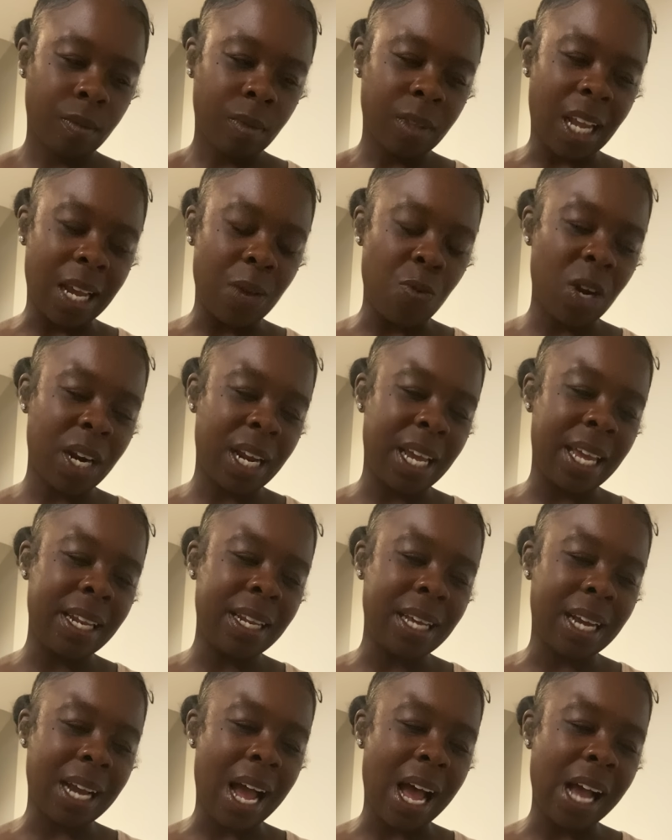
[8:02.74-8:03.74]
They want to end
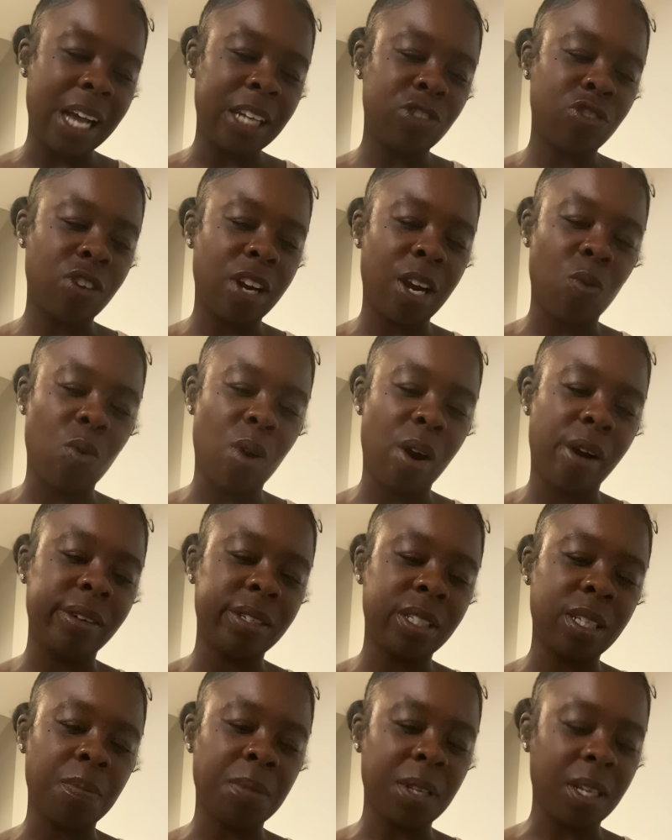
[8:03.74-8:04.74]
a contract with her,
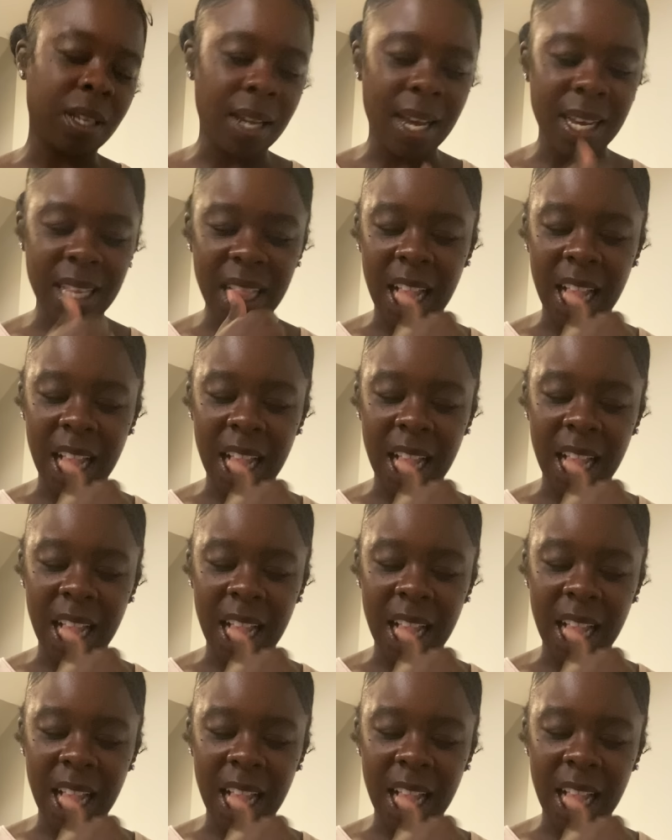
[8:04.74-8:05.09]
something like